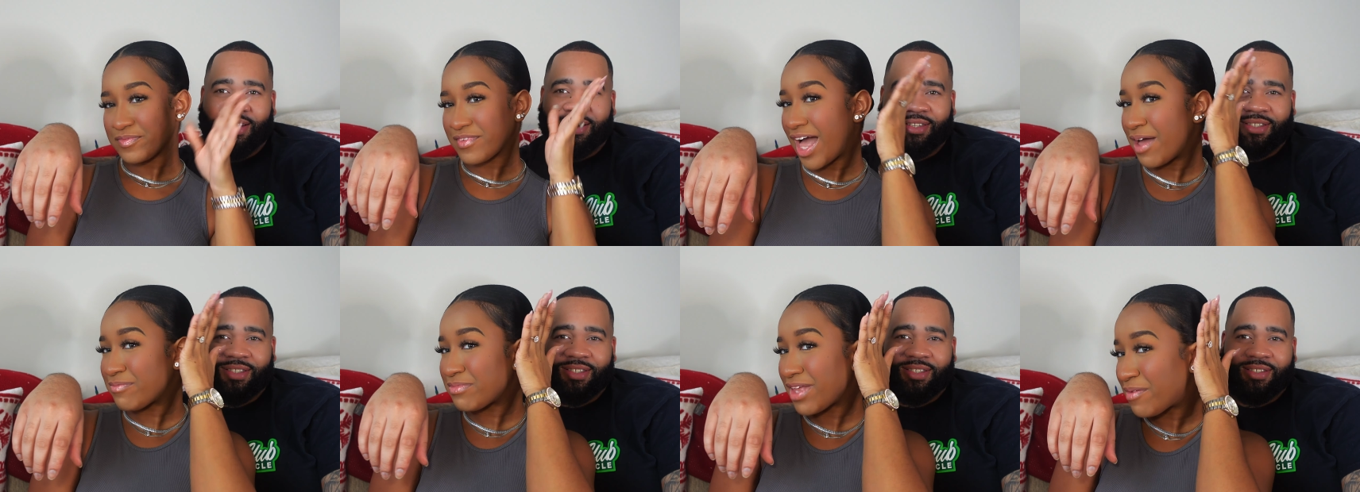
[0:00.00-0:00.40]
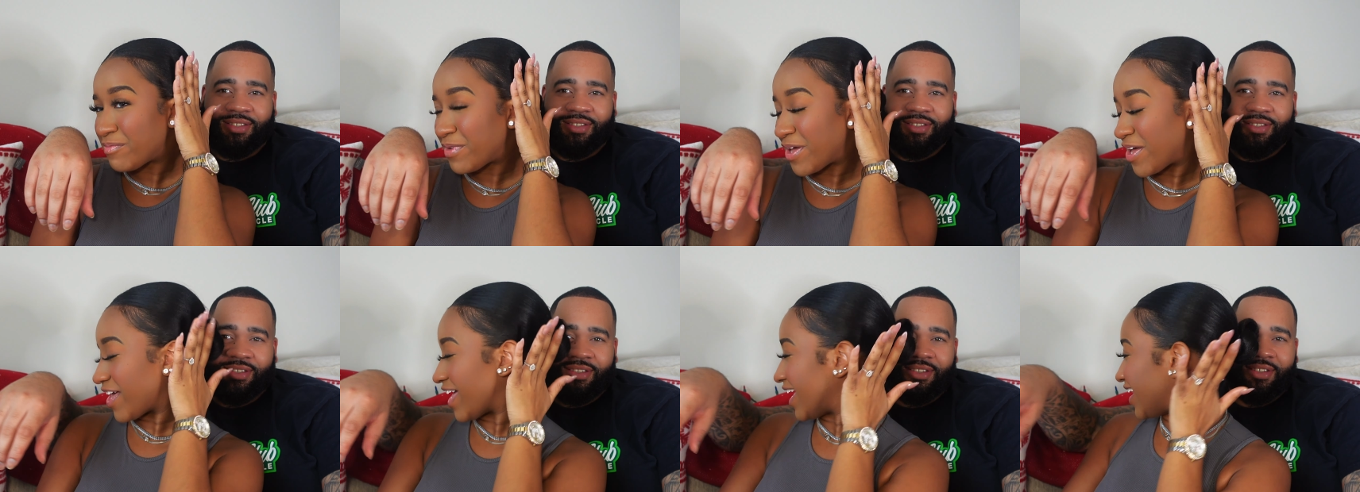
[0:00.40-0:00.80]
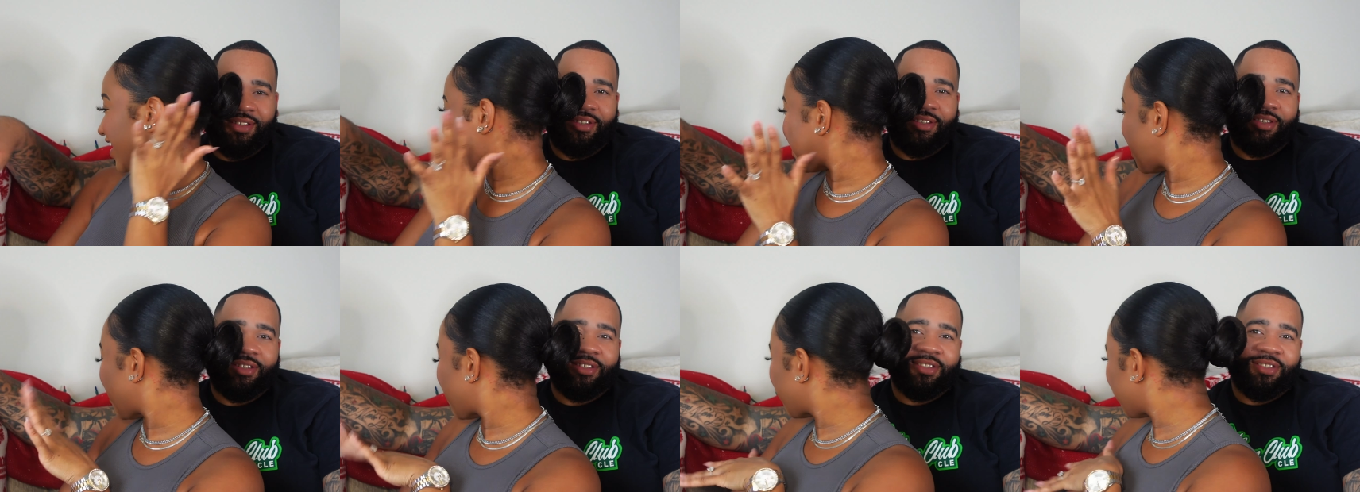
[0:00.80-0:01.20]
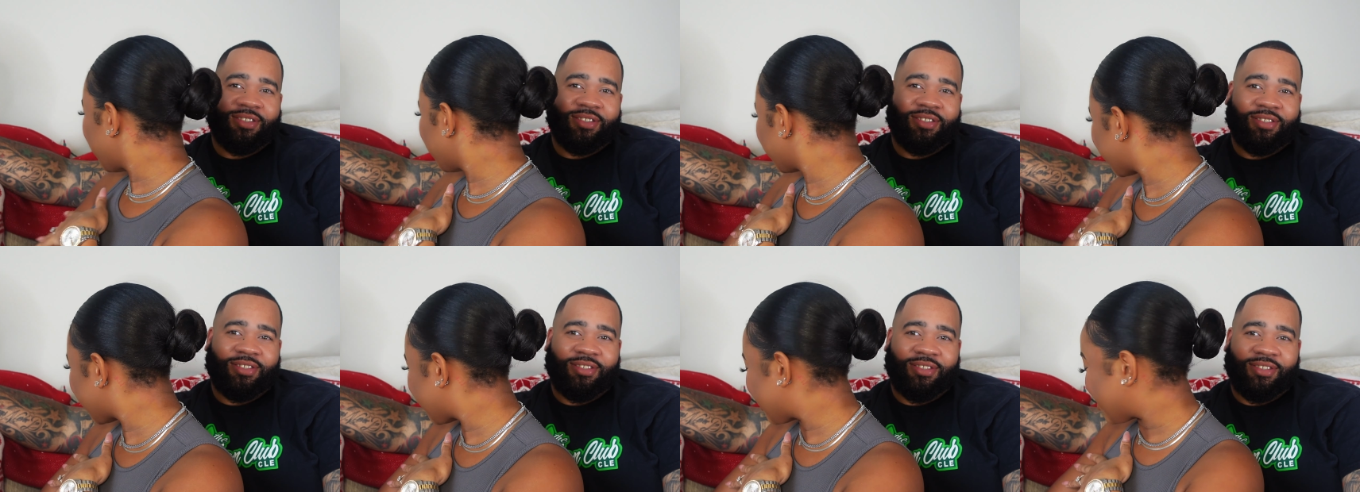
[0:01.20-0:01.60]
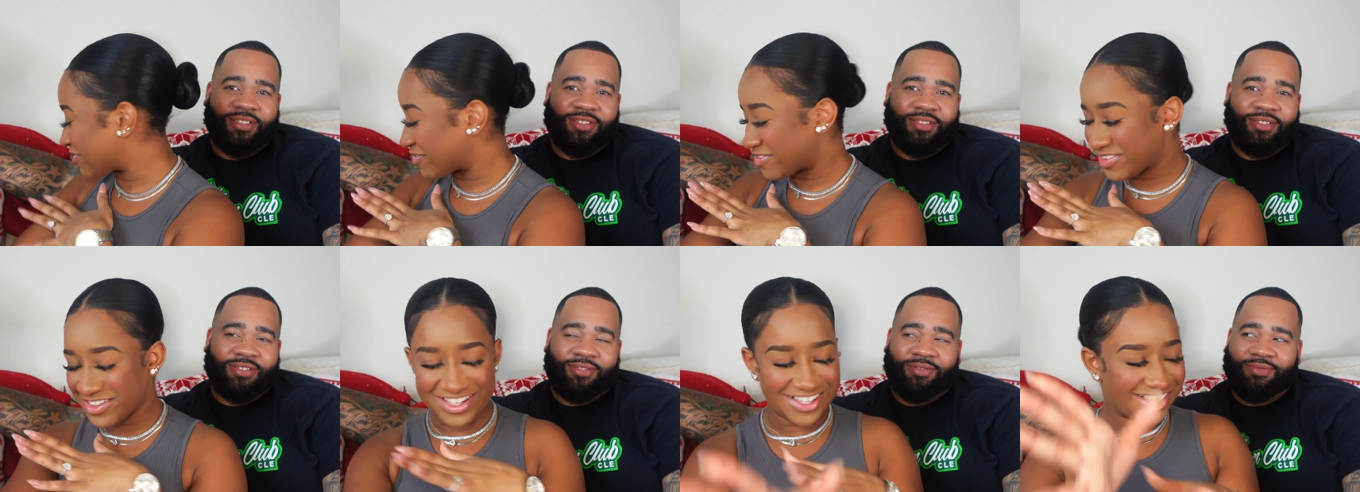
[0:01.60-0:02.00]
Speaker 1: I'm not bald headed, y'all. Hold
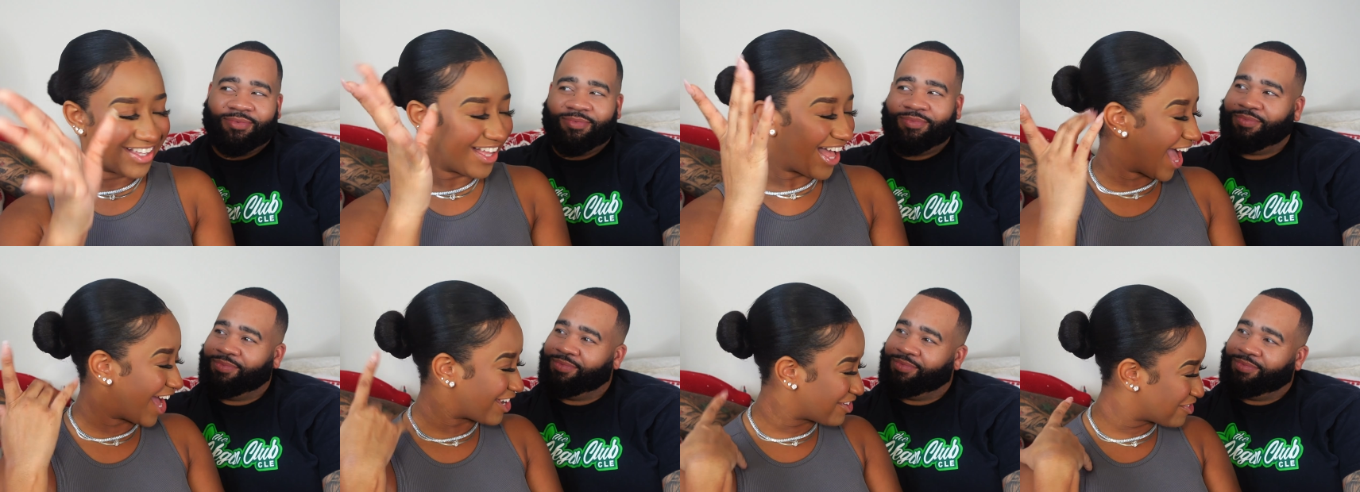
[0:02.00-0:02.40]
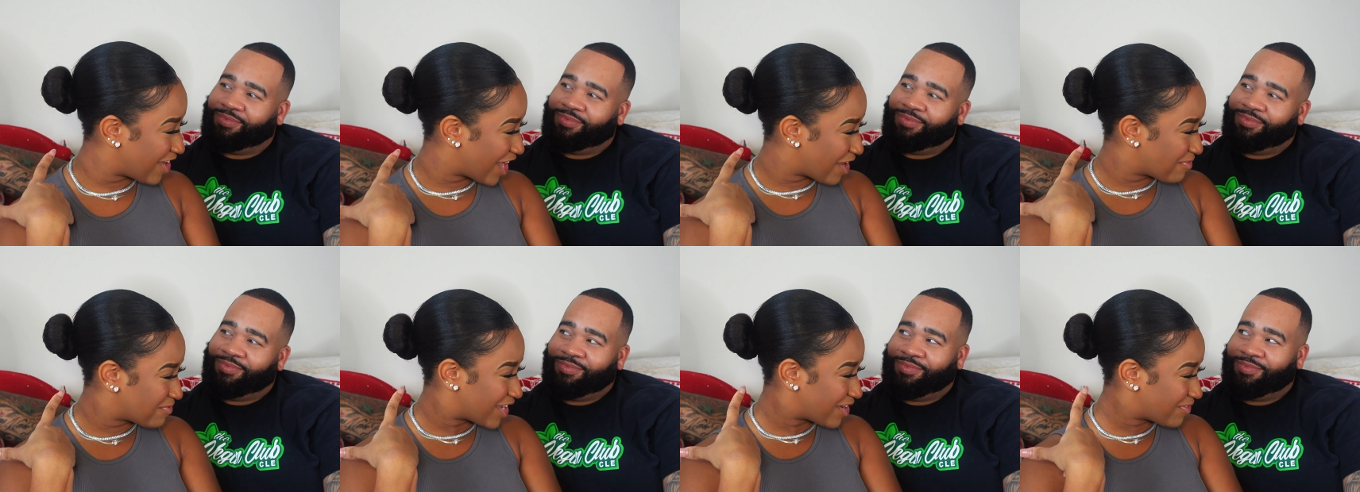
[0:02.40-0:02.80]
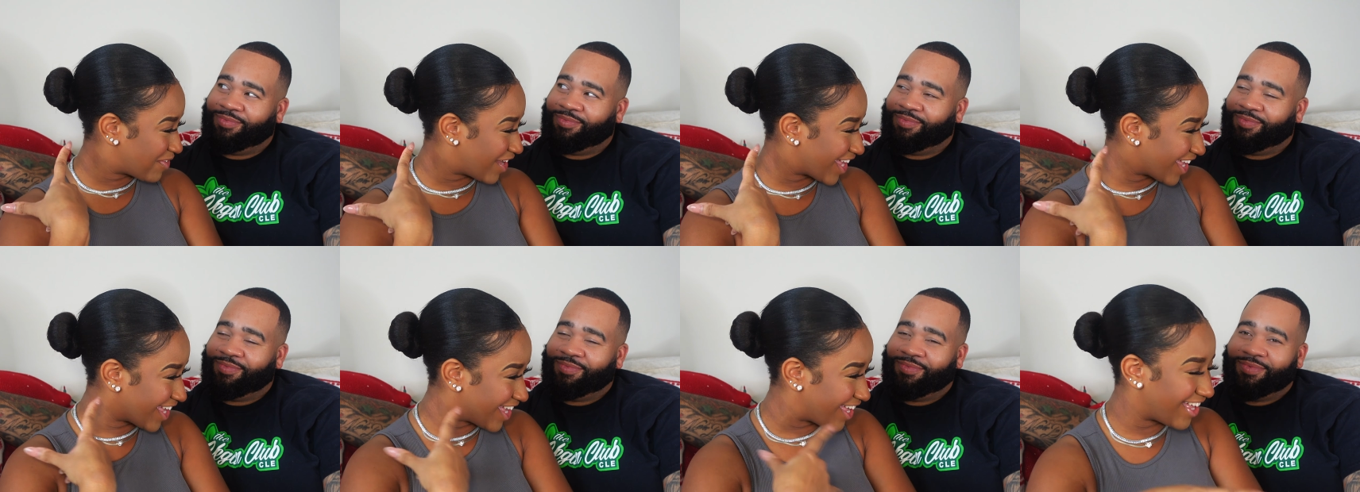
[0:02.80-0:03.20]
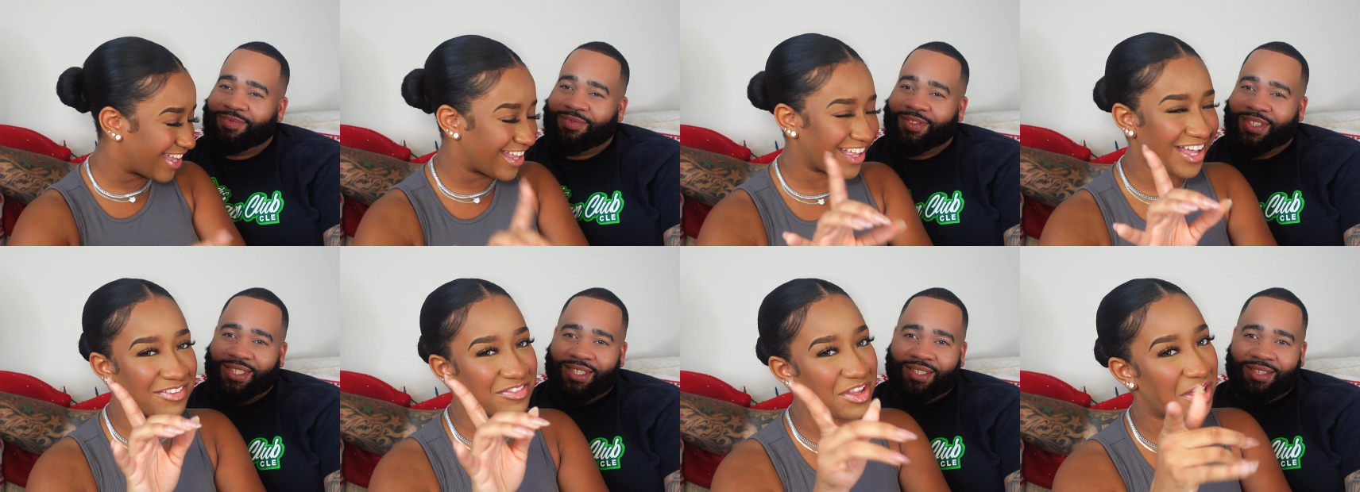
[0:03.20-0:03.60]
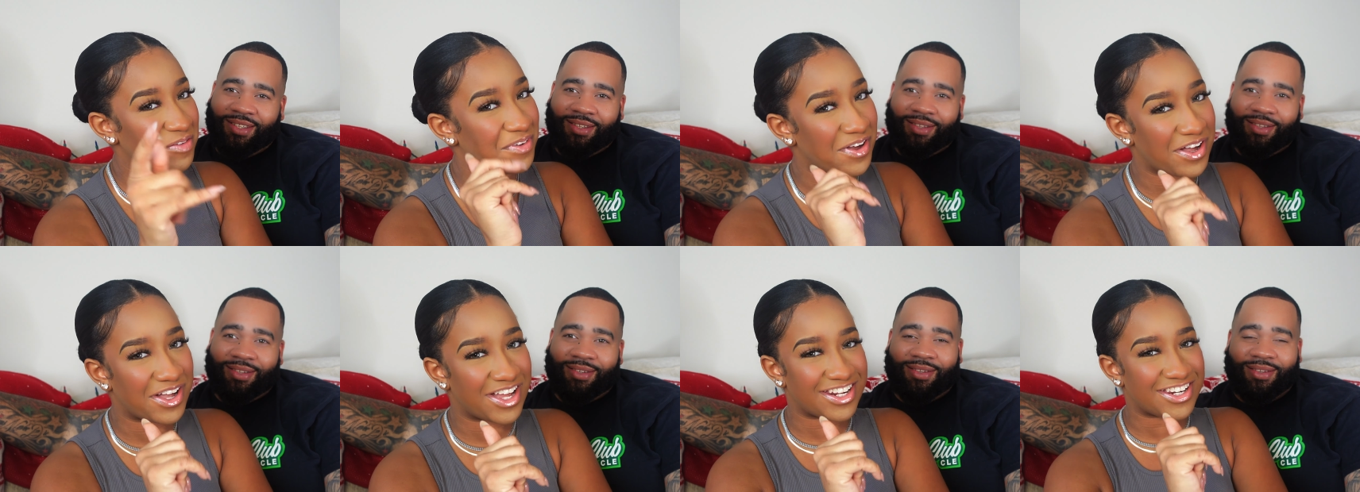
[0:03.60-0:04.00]
up. I do got a bun in my head. I'm not
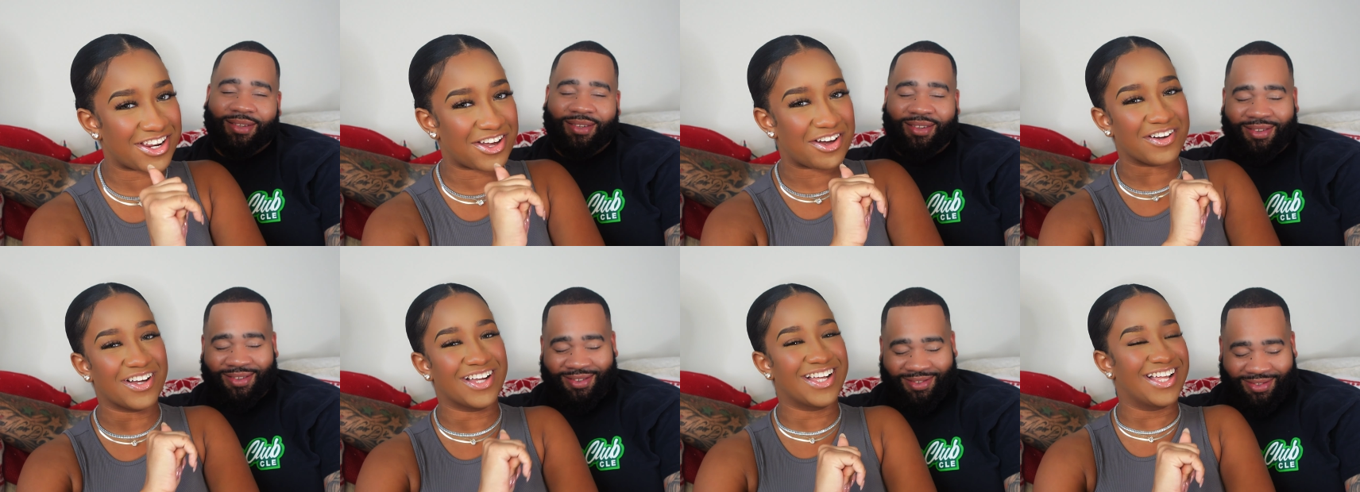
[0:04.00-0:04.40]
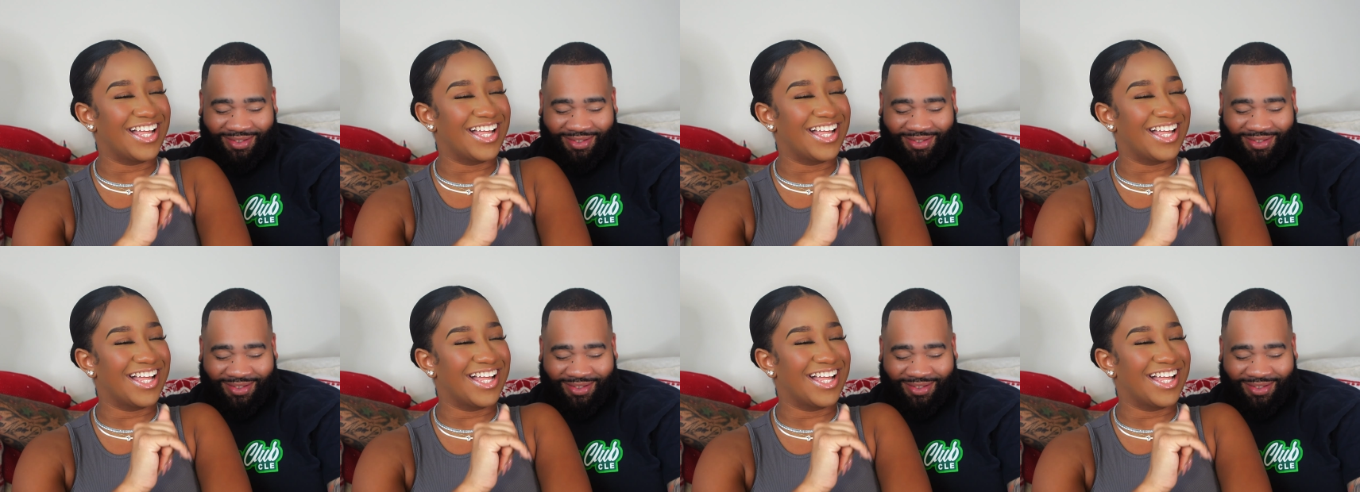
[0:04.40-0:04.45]
bald headed though.